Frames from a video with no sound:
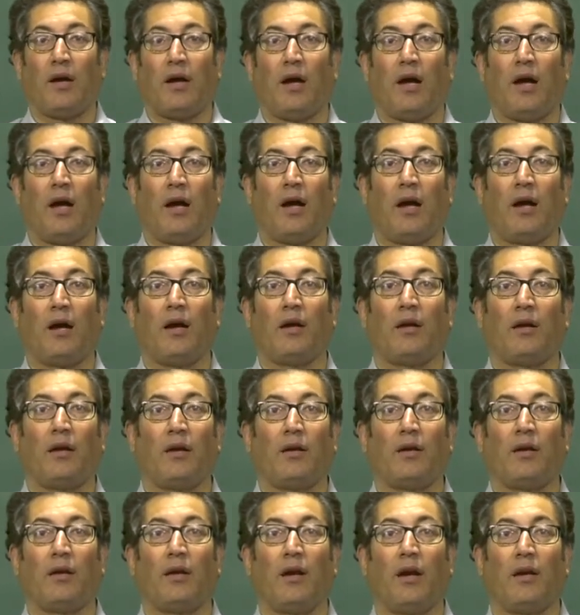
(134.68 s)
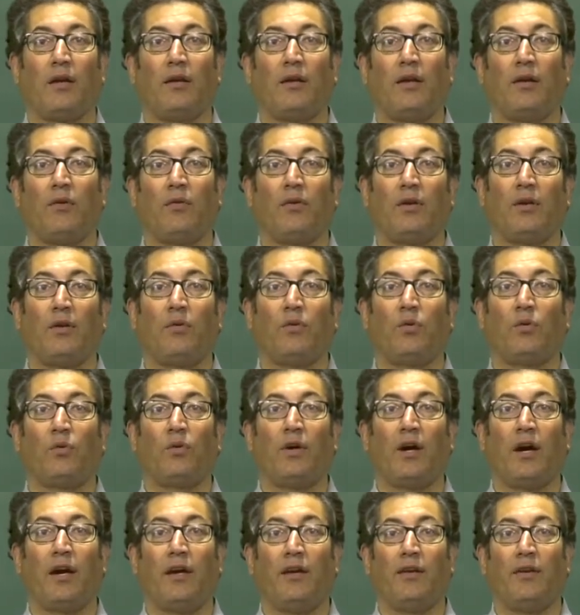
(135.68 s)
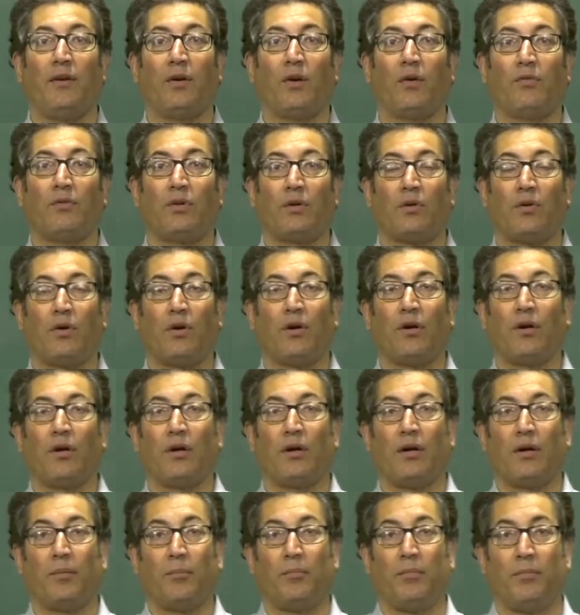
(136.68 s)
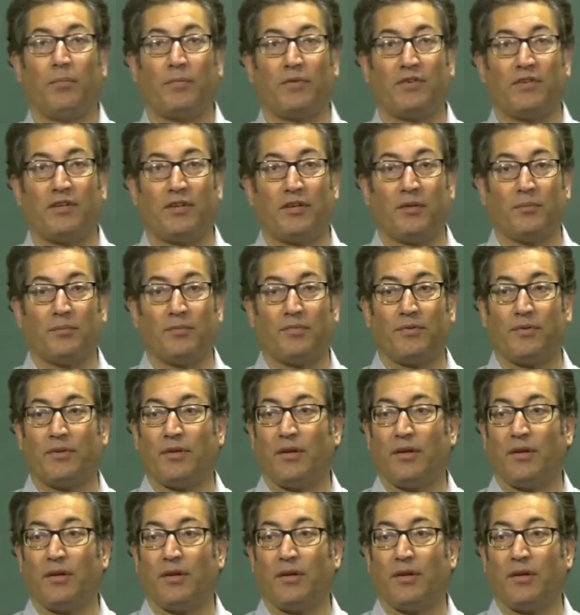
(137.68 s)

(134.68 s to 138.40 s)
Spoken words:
I give you the idea of the terms,